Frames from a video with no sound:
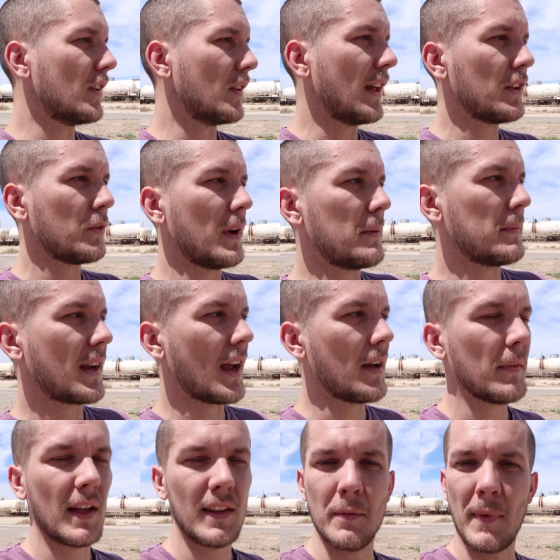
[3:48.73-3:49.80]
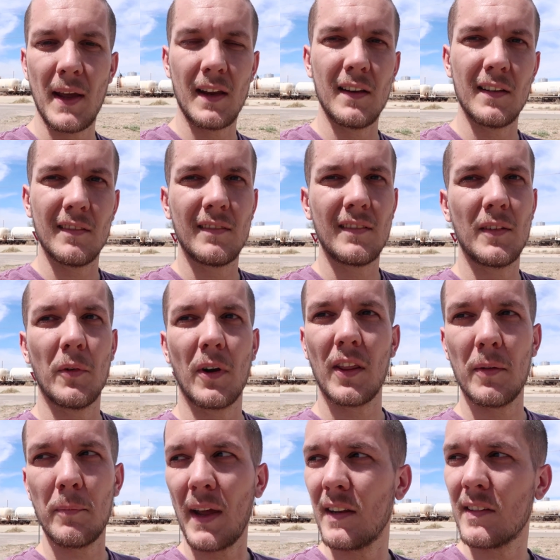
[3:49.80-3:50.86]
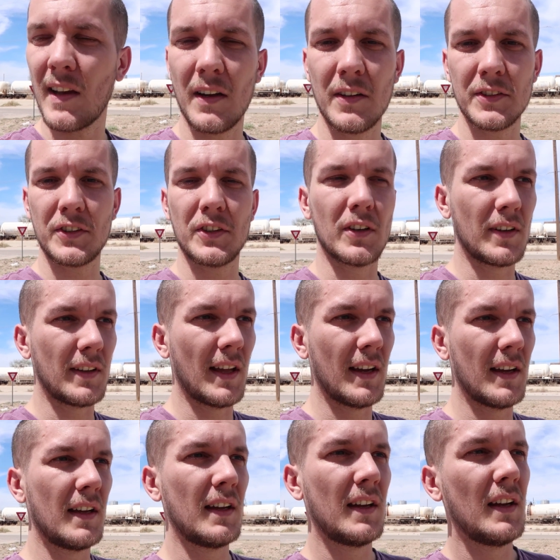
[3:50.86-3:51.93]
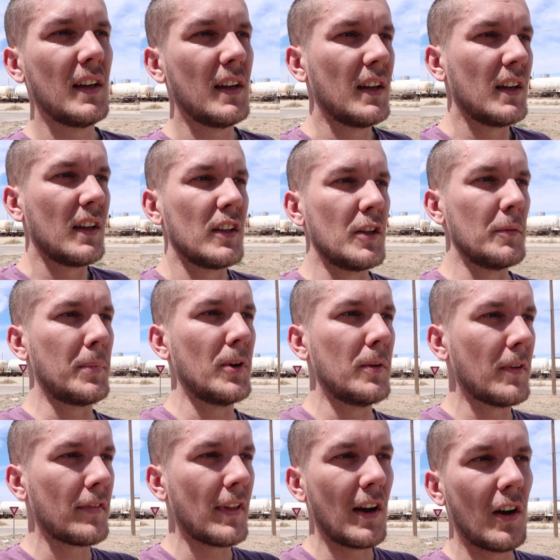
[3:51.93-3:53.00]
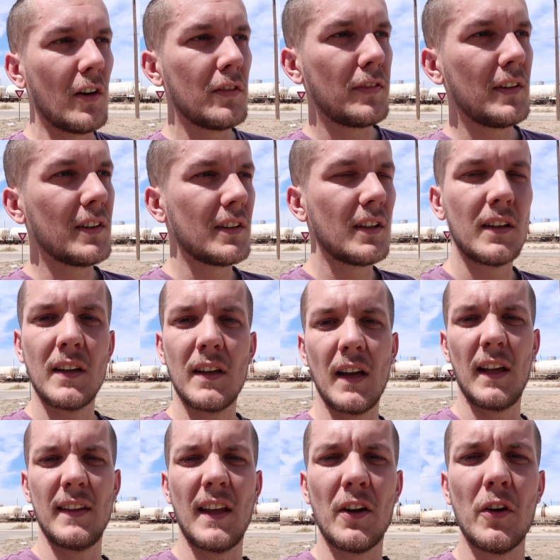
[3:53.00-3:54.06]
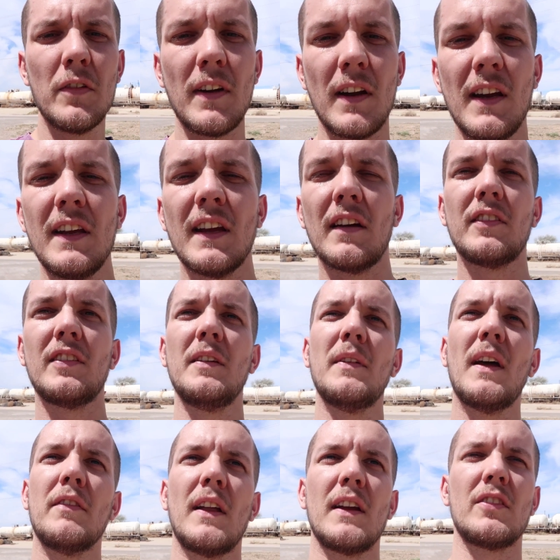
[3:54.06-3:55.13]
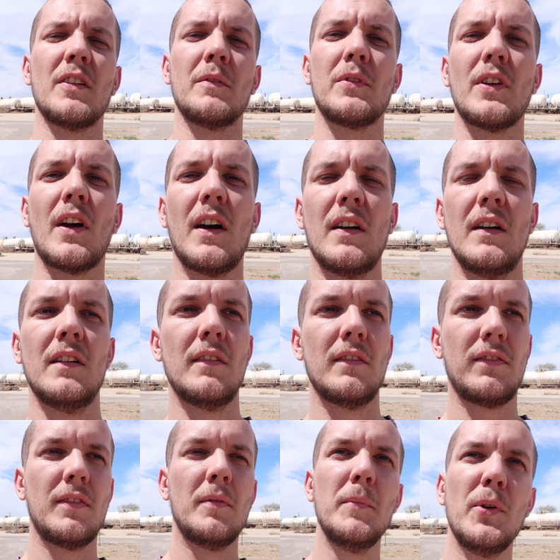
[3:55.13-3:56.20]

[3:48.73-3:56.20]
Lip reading: so that's why it became like one of the main towns during the boom of that oil field. And then over here, yeah, it seemed to have like some sort of